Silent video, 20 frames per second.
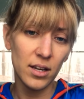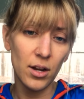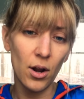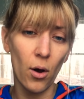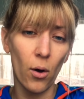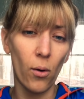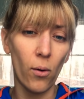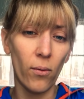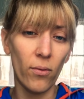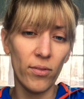you
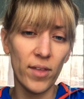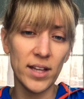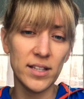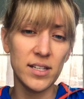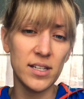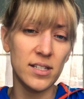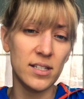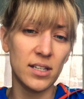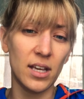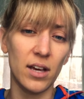know, that's
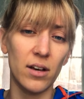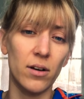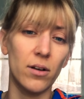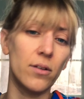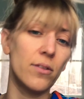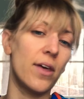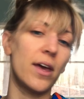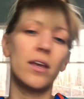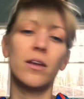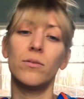a
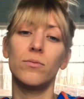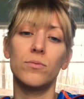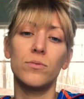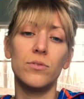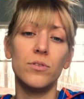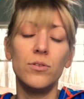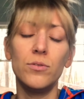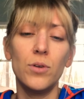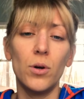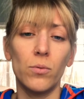skill that
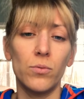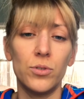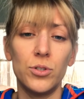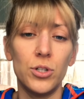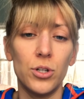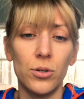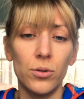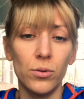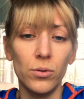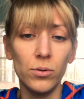you don't
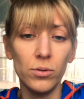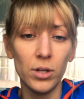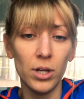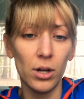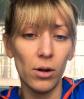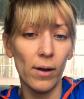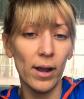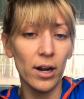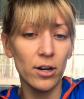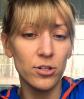do, you
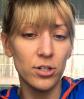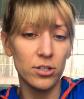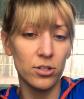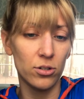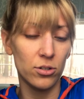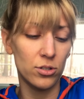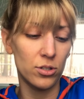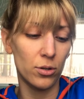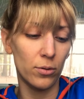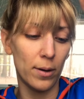know,
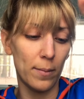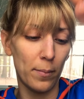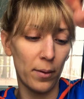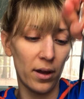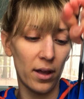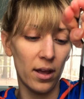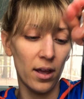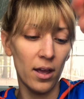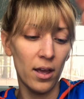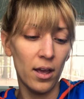hairdressers do it,
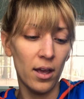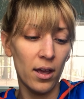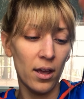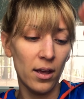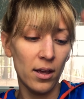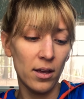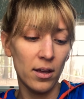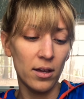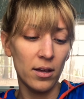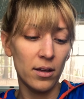but
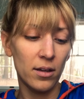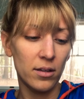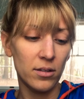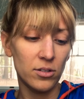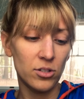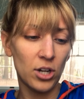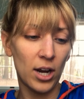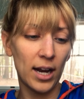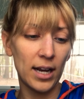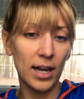
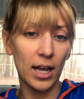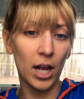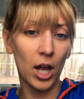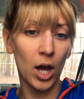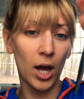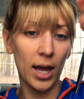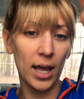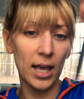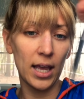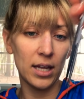trying to
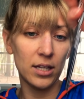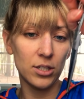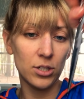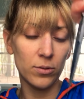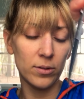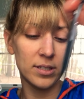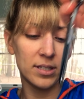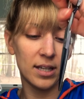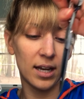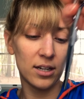cut
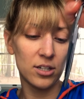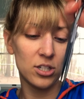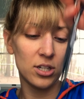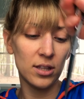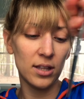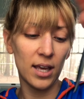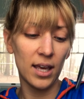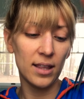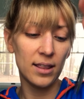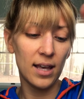into a
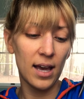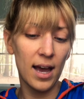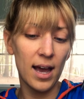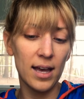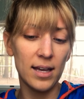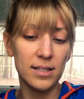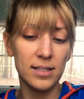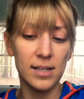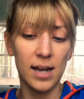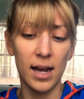section like
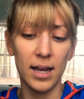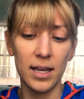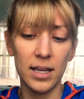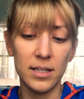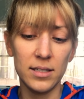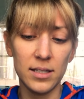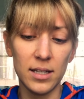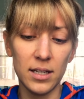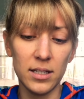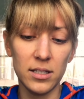that is not
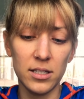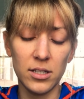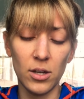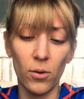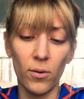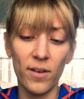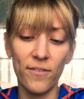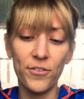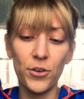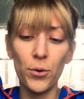easy.
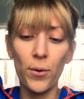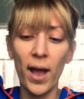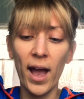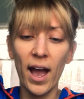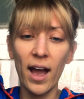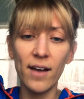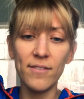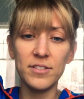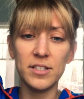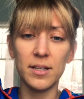So if you
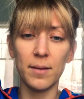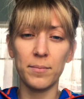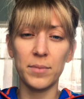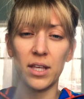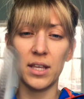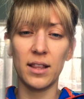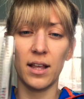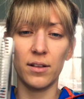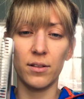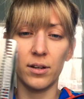have
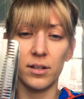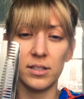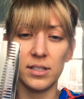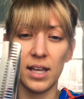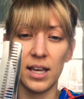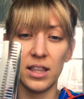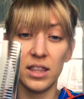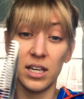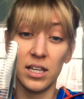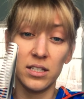something that looks
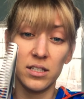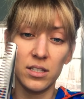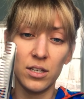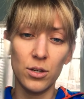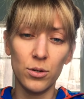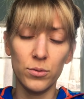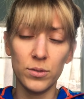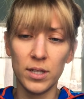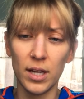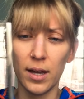like this,
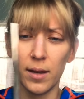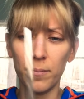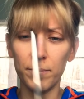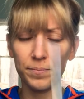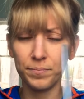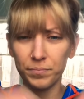use it.